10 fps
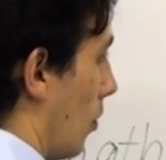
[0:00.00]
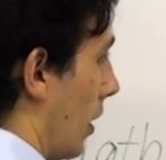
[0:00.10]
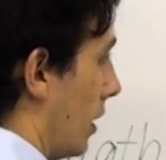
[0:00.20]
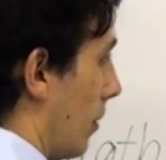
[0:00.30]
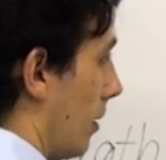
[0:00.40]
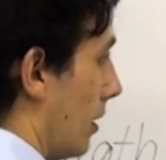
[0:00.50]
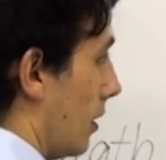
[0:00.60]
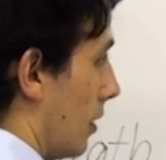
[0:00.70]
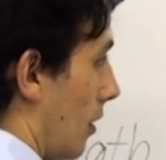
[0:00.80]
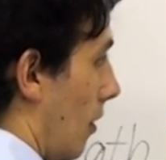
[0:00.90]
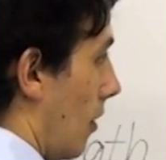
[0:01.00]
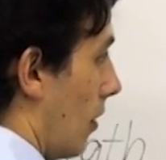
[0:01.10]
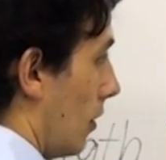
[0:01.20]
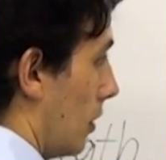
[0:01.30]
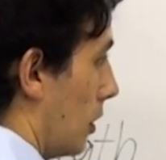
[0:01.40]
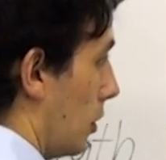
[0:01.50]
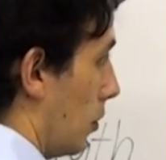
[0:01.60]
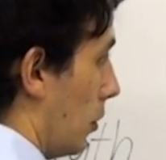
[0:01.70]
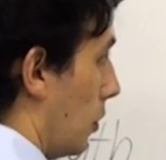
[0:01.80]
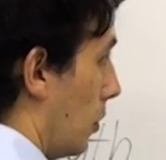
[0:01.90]
my Japanese is gone,
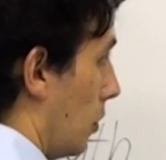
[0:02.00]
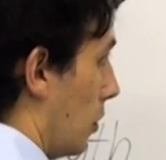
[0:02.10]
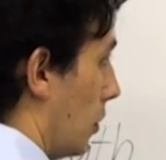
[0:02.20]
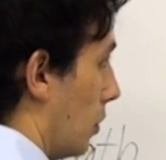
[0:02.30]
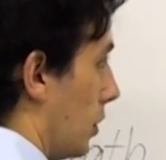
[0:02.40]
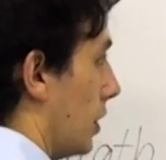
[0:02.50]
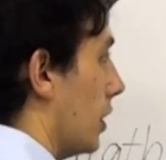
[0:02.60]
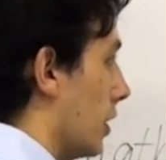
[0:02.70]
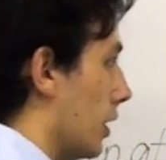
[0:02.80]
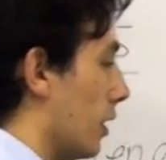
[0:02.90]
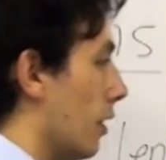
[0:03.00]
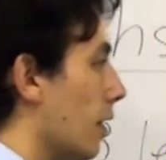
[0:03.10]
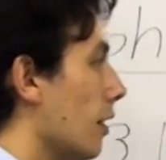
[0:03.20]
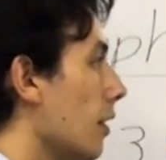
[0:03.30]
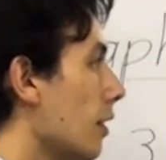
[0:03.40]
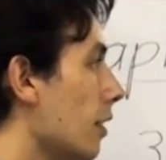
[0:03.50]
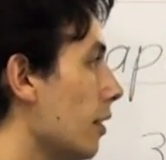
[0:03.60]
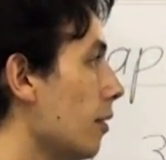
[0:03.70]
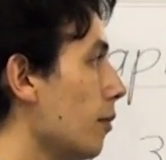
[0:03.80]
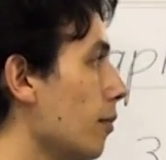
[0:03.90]
smooth.
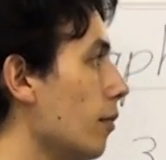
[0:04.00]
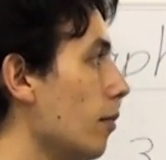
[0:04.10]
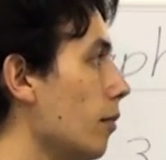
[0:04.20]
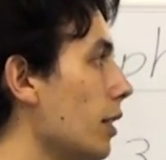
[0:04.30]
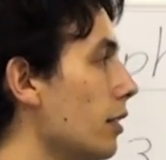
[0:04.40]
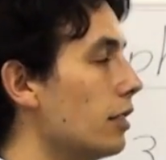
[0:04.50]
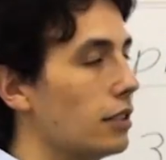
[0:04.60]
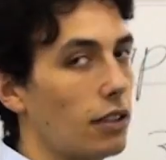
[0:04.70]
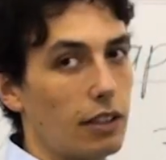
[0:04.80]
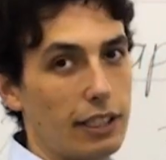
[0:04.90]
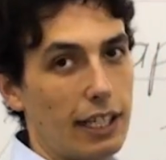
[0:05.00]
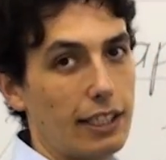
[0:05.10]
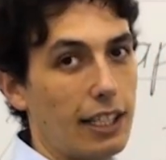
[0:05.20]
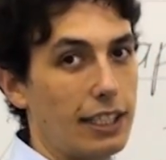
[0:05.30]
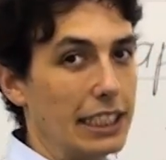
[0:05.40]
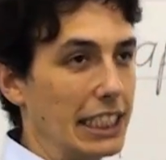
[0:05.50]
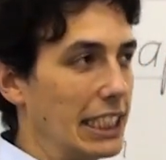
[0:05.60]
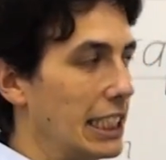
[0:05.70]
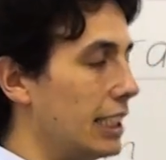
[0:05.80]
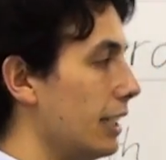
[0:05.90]
Because it's got the
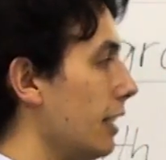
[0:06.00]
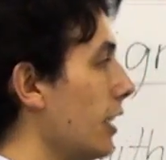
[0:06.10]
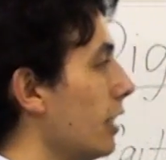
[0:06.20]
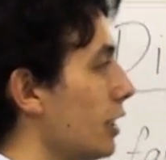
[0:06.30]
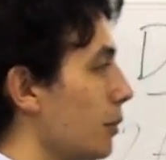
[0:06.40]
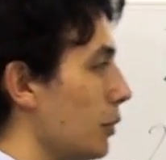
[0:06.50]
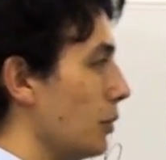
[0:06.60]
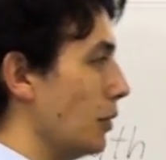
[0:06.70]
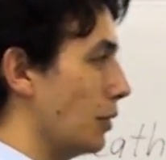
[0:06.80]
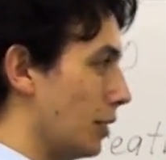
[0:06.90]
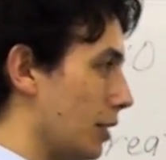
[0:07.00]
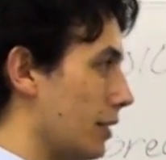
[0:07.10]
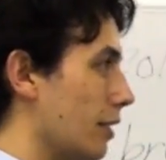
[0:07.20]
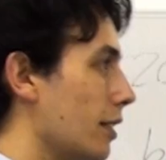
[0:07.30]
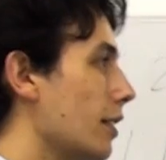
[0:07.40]
10-10, z, smooth.